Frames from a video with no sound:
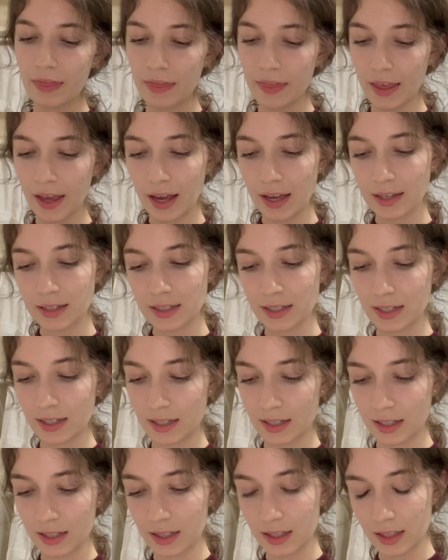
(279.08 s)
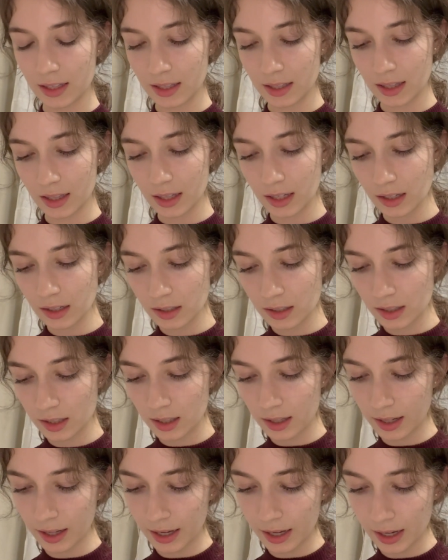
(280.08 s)
that looks
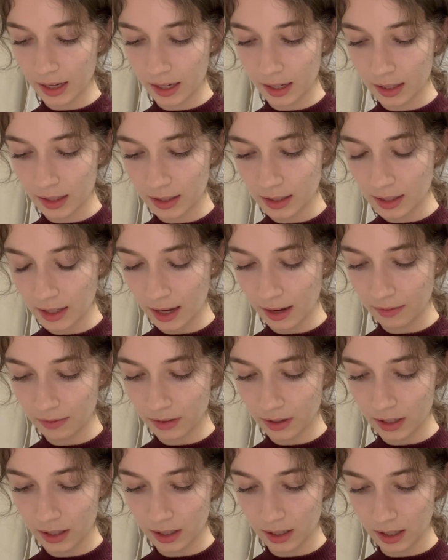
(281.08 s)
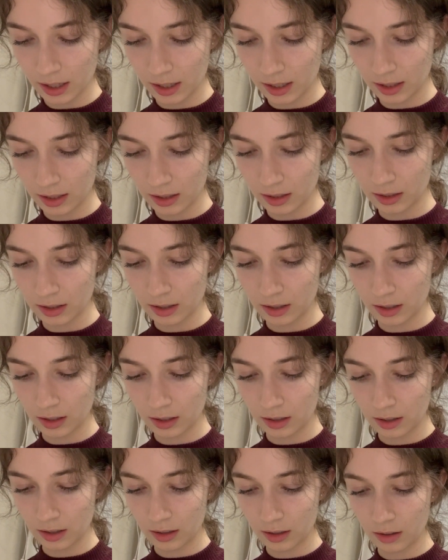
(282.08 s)
like it's everything
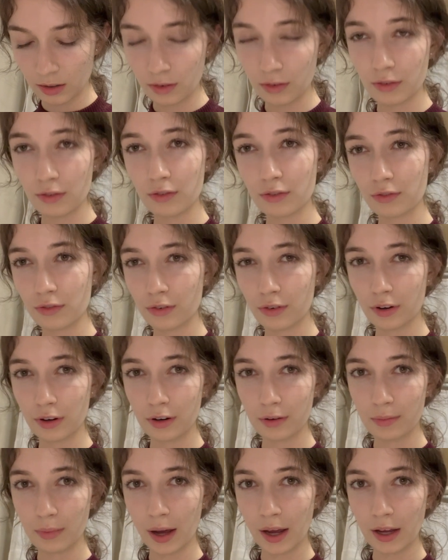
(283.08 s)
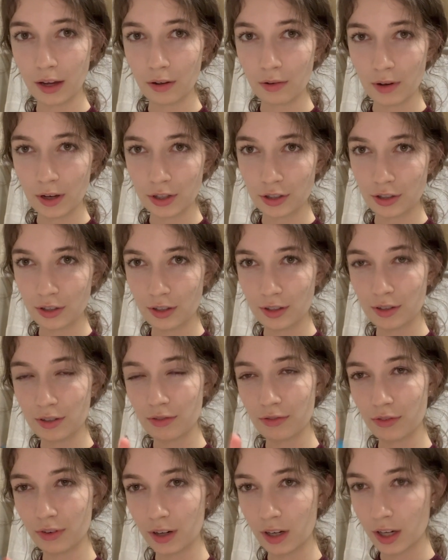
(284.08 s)
for my questions
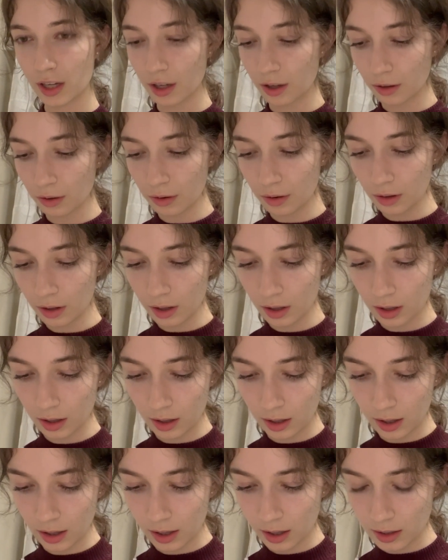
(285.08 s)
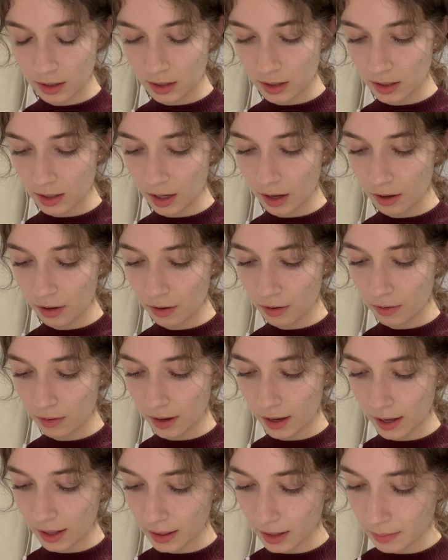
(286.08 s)
for you. So
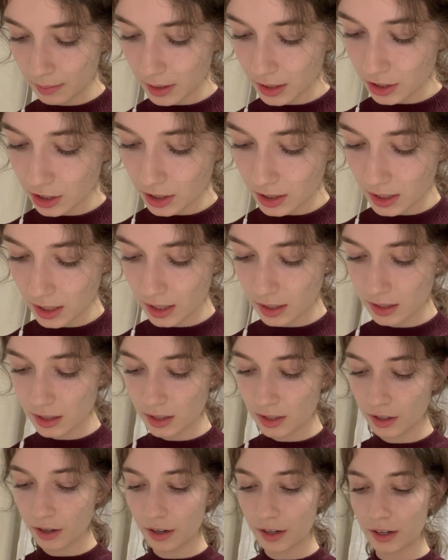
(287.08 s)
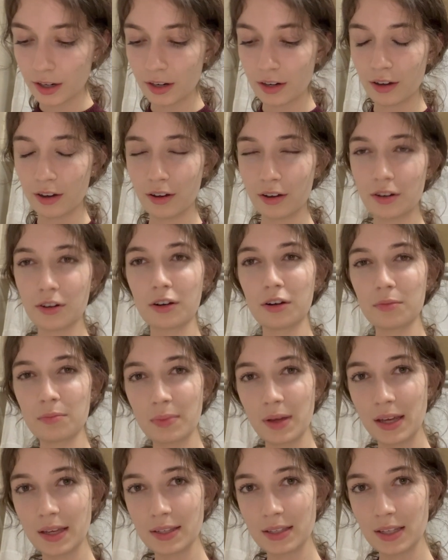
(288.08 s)
let me just get started on our
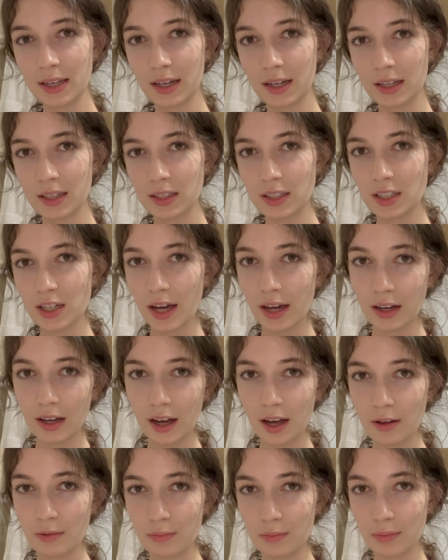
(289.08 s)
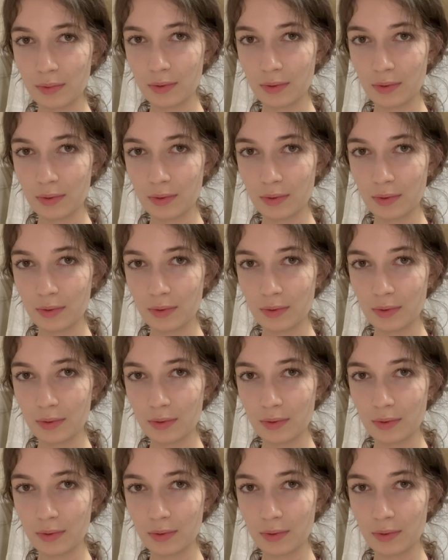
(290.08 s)
basic checkup.